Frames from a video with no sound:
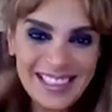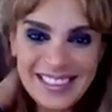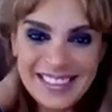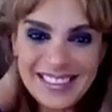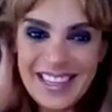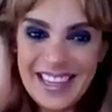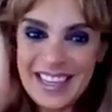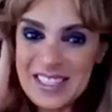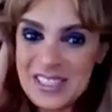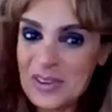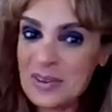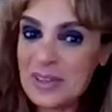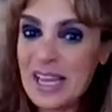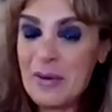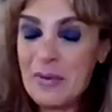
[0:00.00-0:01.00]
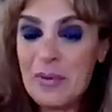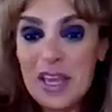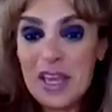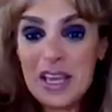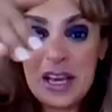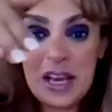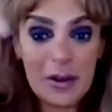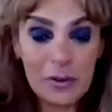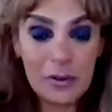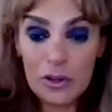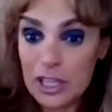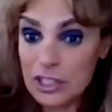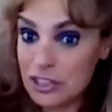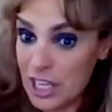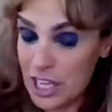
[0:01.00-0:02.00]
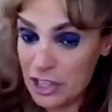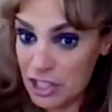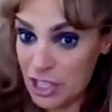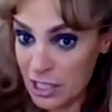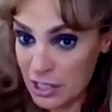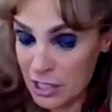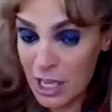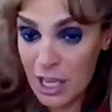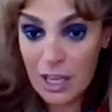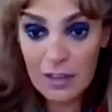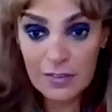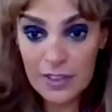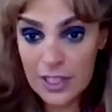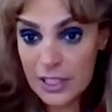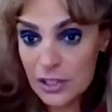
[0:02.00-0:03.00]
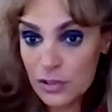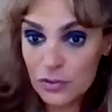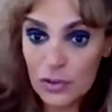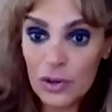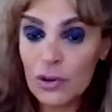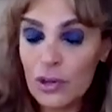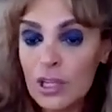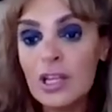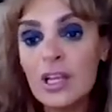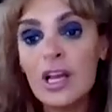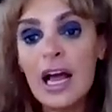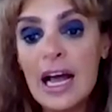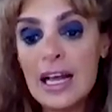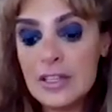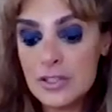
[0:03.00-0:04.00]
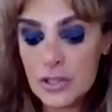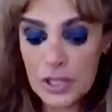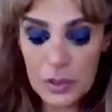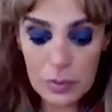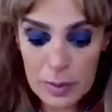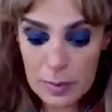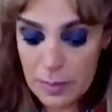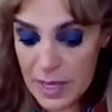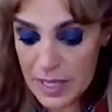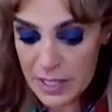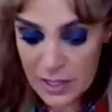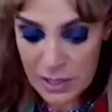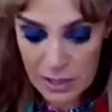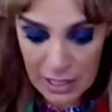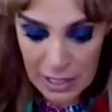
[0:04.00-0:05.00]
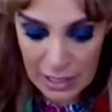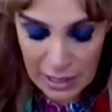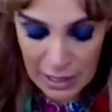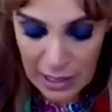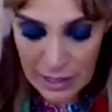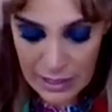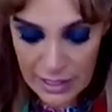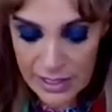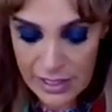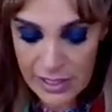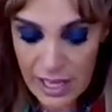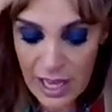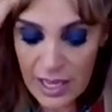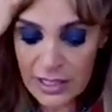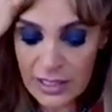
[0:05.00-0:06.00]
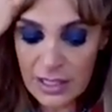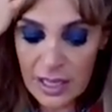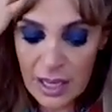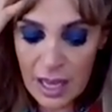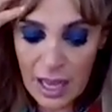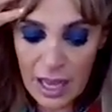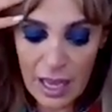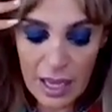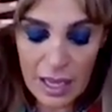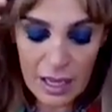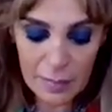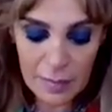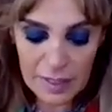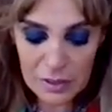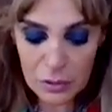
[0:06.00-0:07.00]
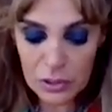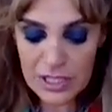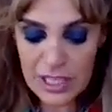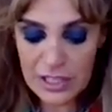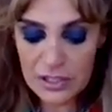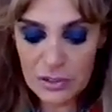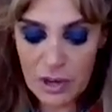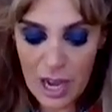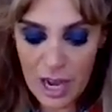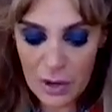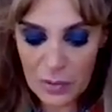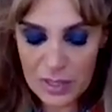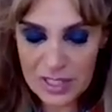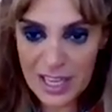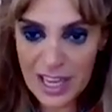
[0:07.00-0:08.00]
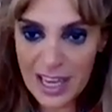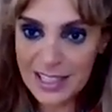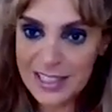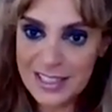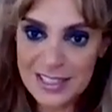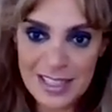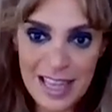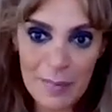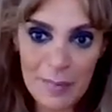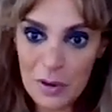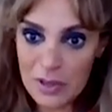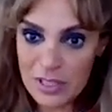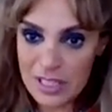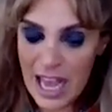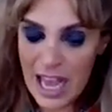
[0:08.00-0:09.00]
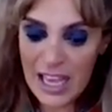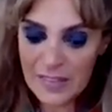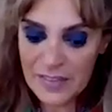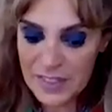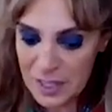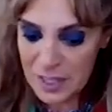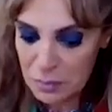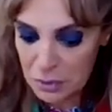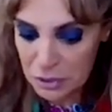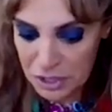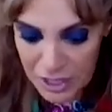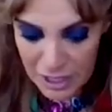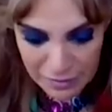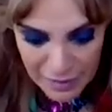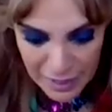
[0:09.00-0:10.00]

Great, so can we, congratulations, first of all. And sorry, we missed the slide, but good that you are with us because I have seen Burkina